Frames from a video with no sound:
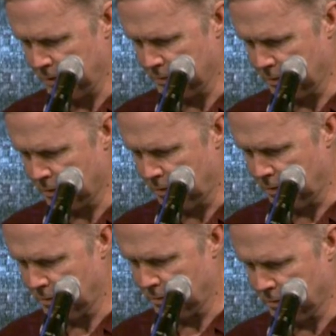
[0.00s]
Isaac
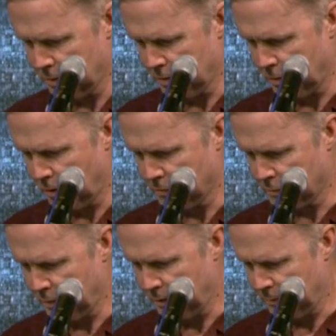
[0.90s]
shall your
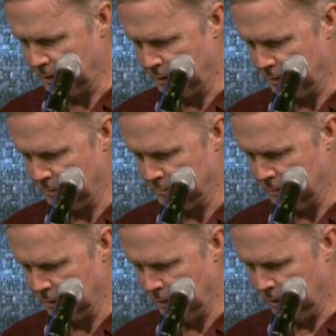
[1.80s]
offspring be.
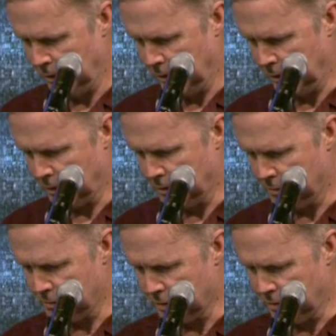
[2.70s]
He
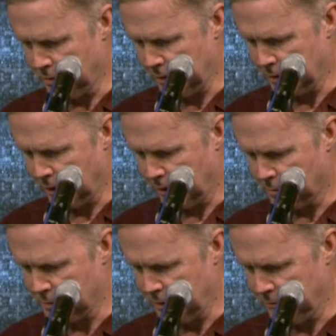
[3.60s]
considered that
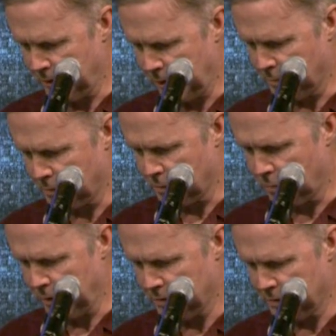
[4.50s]
God was even able to
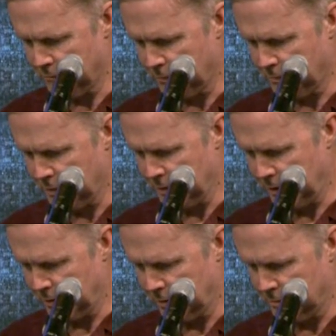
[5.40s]
raise him from the
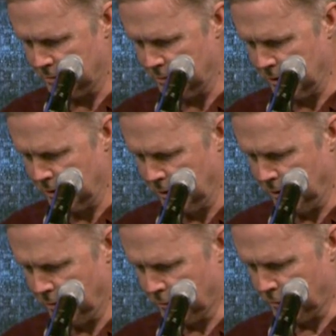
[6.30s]
dead,
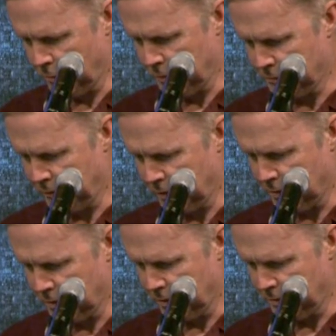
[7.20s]
from which,
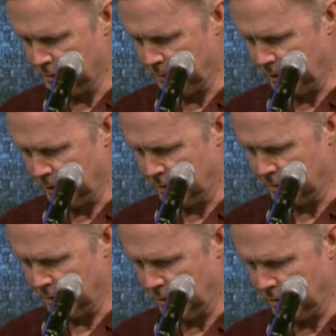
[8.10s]
figuratively
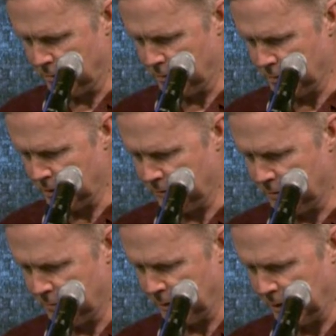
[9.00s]
speaking, he had
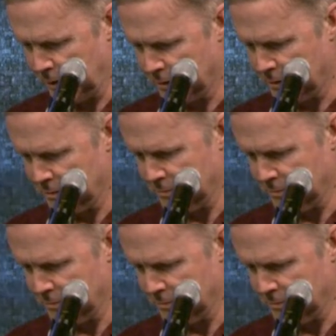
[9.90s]
received him back.